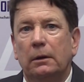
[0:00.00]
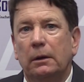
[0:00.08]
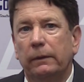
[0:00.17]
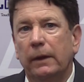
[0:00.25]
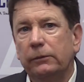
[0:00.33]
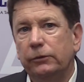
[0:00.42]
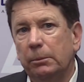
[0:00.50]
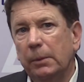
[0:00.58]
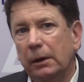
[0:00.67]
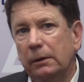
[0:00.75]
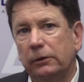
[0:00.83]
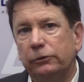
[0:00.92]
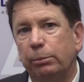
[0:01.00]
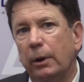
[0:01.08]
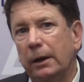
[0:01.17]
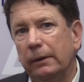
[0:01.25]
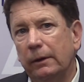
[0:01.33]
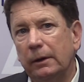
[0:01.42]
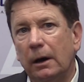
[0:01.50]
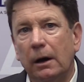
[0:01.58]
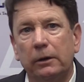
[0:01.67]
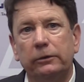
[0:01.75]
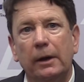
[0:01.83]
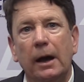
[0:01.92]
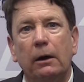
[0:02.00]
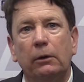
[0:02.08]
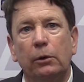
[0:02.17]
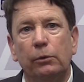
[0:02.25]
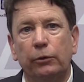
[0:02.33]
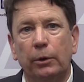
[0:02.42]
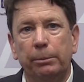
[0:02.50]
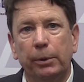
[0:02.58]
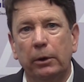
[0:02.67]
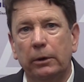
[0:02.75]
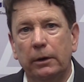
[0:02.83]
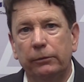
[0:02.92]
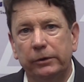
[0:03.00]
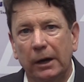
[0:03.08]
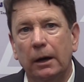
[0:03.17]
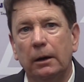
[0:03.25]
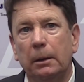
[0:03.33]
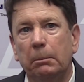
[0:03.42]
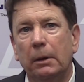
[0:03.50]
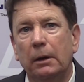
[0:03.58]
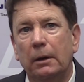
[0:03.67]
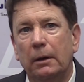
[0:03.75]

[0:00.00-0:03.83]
and they've committed to spreading the costs out over a period of time